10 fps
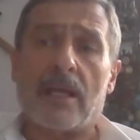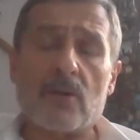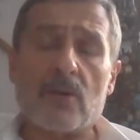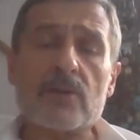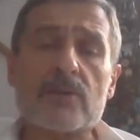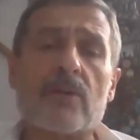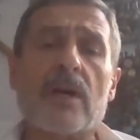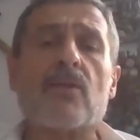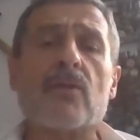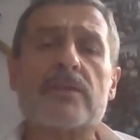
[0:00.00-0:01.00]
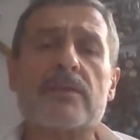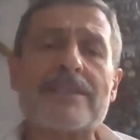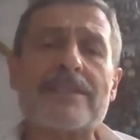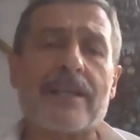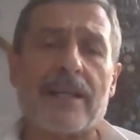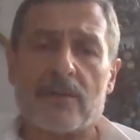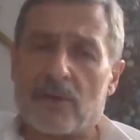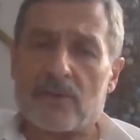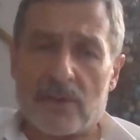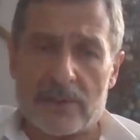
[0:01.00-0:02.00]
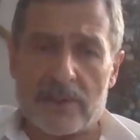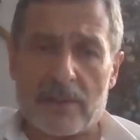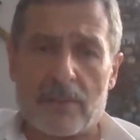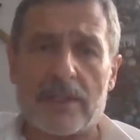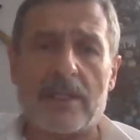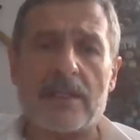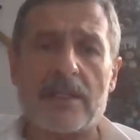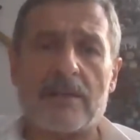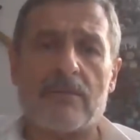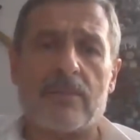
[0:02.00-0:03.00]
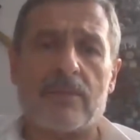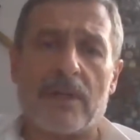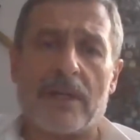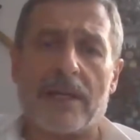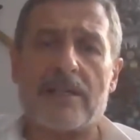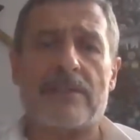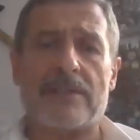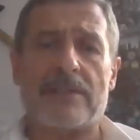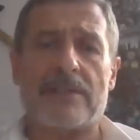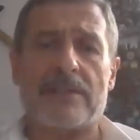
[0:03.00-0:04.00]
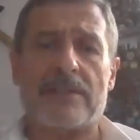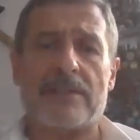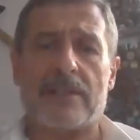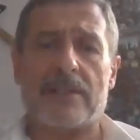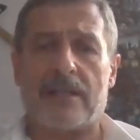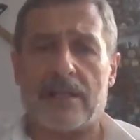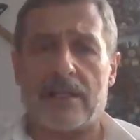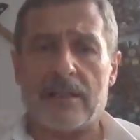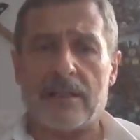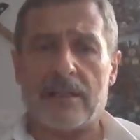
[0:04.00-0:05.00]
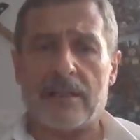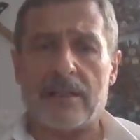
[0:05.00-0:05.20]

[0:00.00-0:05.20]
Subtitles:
and also of course physically from the beginning to be ready physically.